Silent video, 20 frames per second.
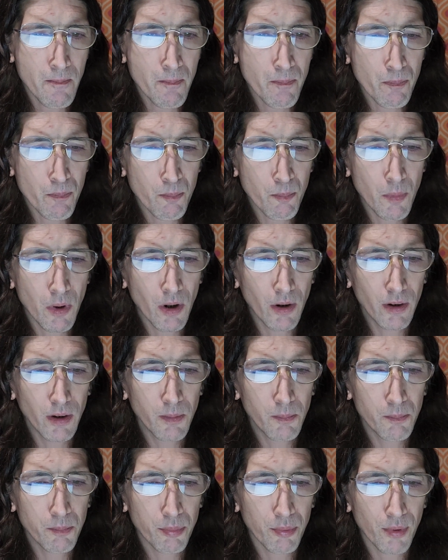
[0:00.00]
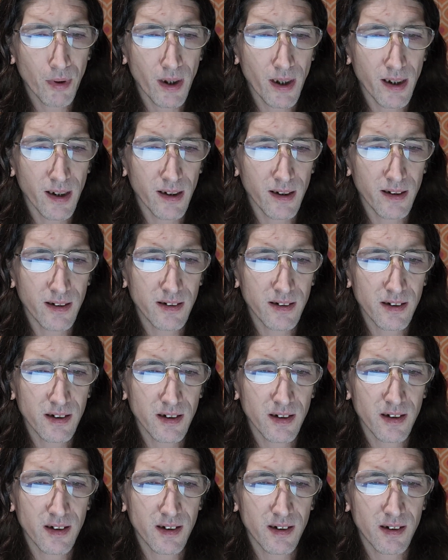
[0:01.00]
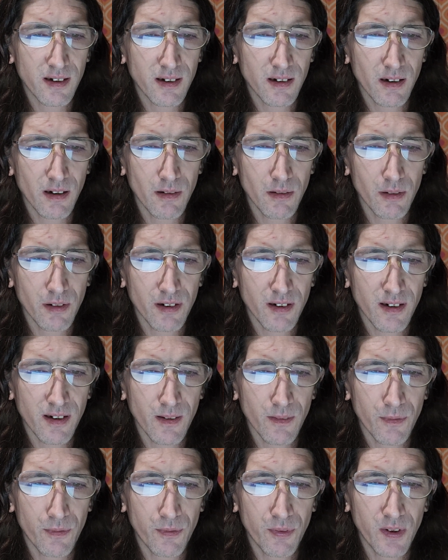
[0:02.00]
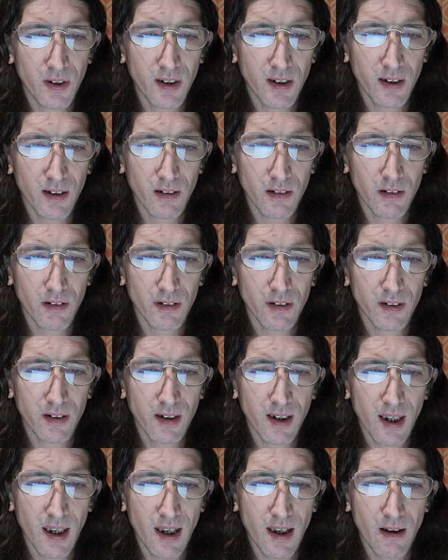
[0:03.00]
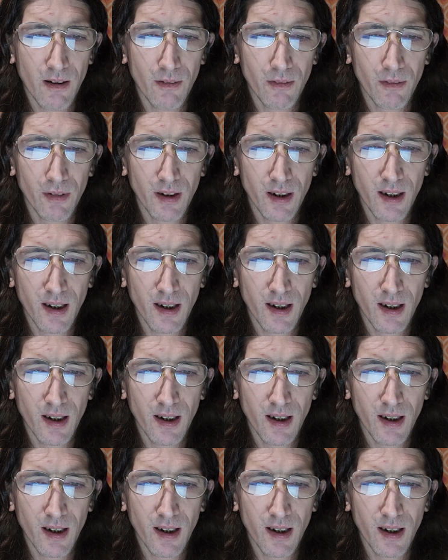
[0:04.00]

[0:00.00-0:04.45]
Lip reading: Martin brakes and slows the vehicle down